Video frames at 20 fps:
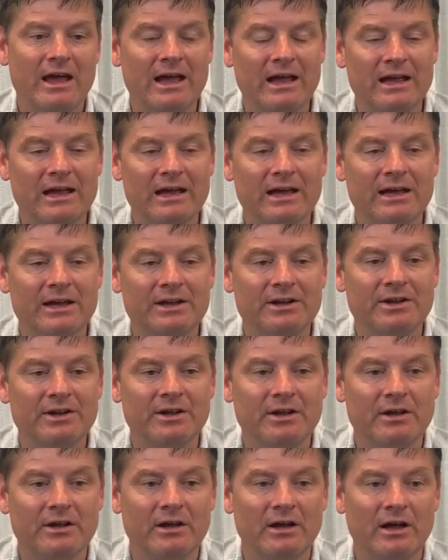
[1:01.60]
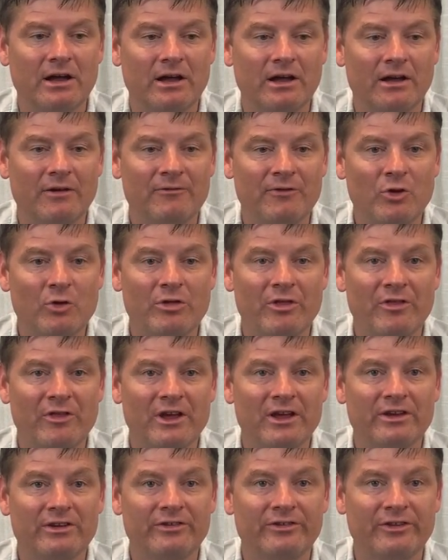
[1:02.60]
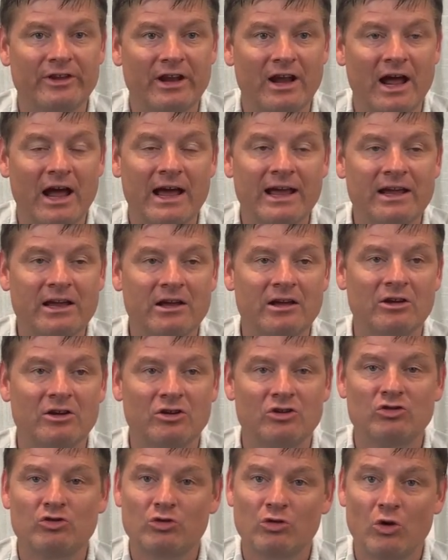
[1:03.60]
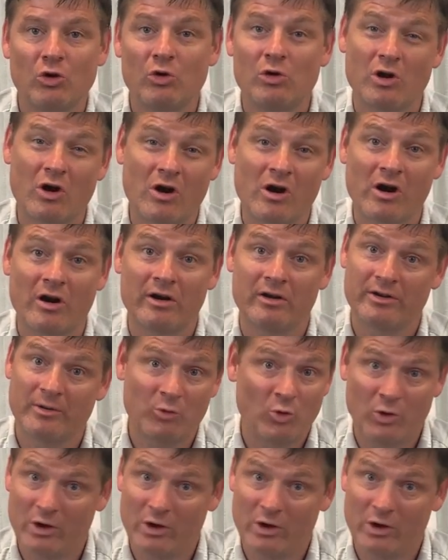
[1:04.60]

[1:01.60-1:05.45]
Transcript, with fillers: And uh, a few of the things that I can control are number